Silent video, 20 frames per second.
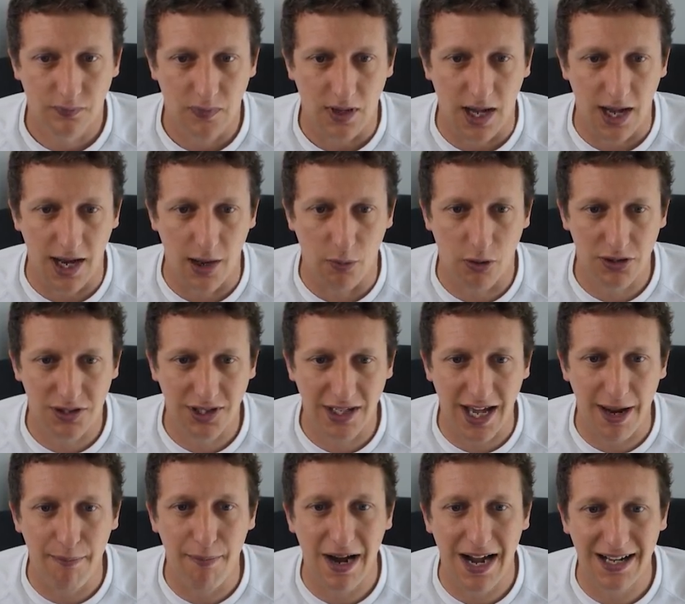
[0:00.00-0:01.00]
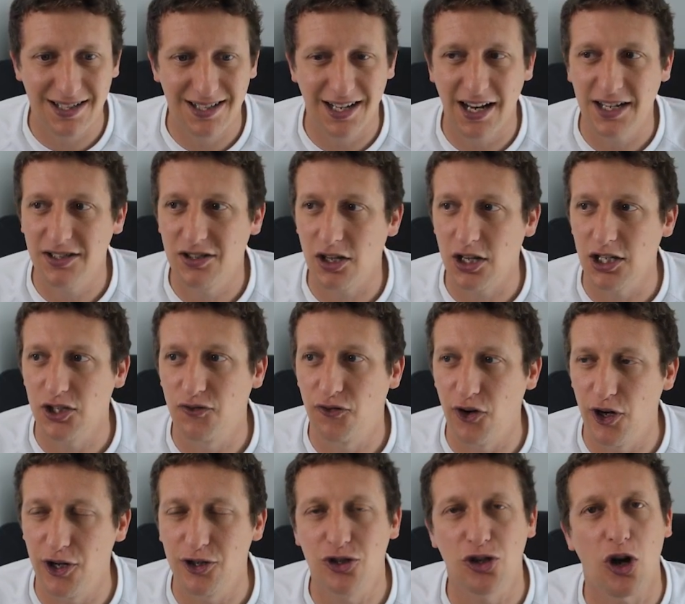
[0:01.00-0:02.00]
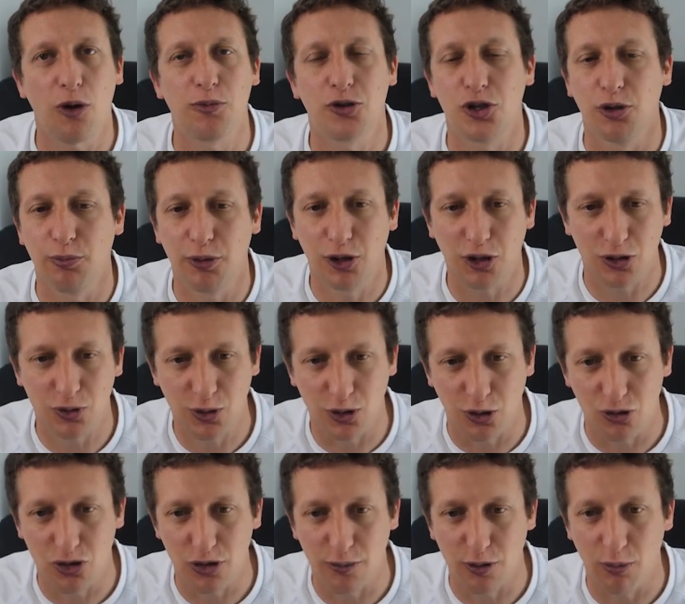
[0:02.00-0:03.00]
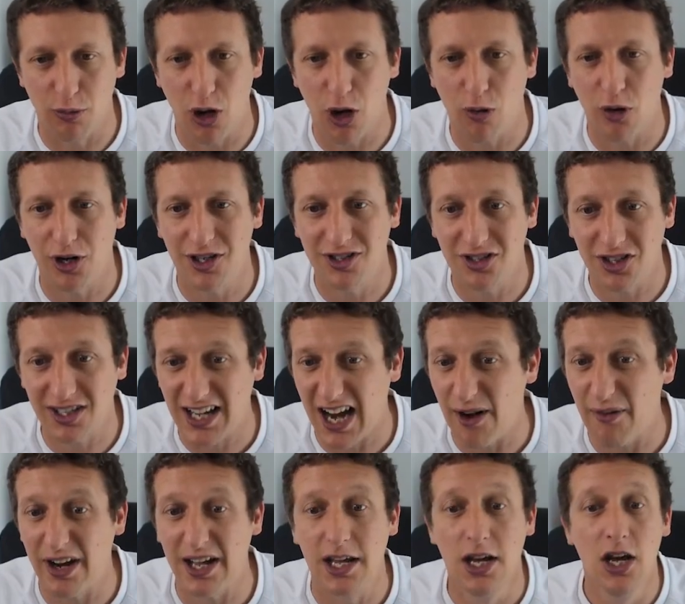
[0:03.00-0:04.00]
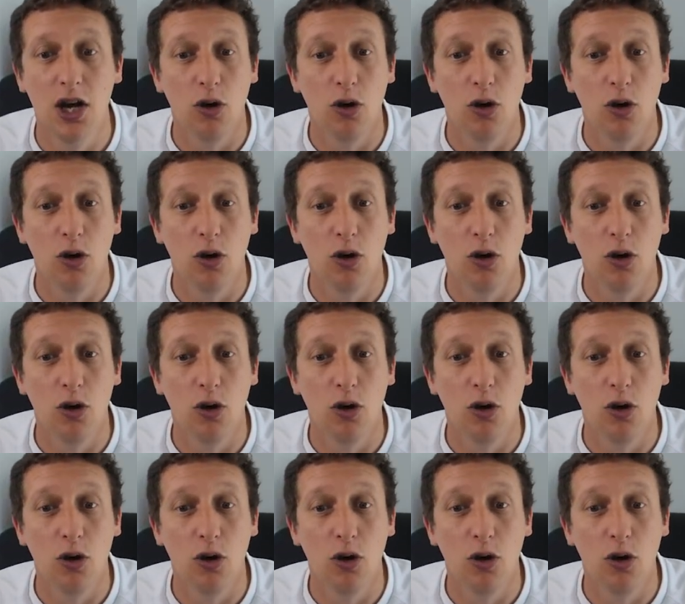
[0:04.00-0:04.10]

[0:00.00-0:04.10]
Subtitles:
And then once again, Martinez, his first option because we've got dribble more on, is to carry.